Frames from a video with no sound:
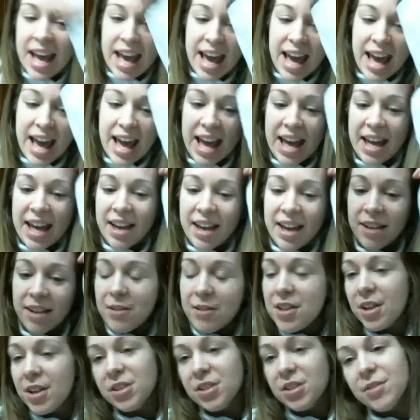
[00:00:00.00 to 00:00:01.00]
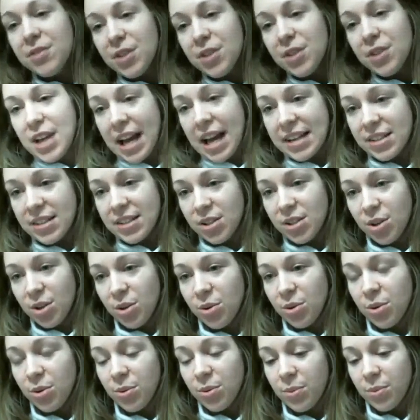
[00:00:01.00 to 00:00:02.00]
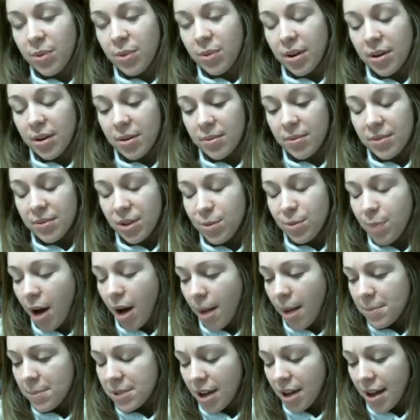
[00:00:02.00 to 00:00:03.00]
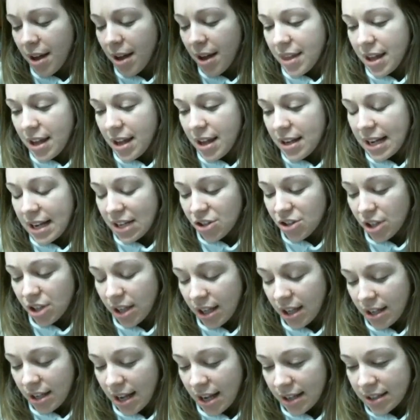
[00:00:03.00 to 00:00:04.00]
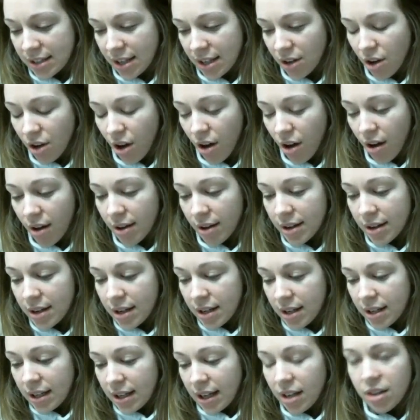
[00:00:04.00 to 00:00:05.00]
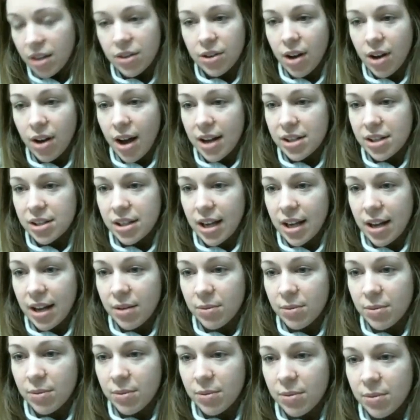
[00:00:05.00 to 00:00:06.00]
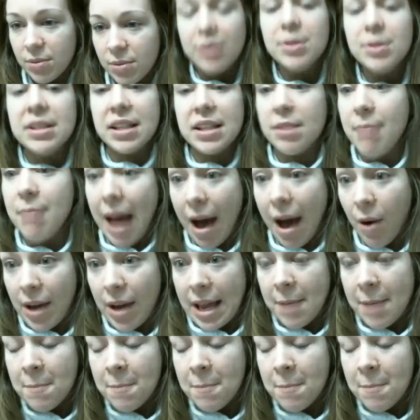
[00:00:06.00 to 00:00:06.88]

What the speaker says: And for those of you guys who you popped on the Nation Connecting call, oh gosh, when Beth was in Maui,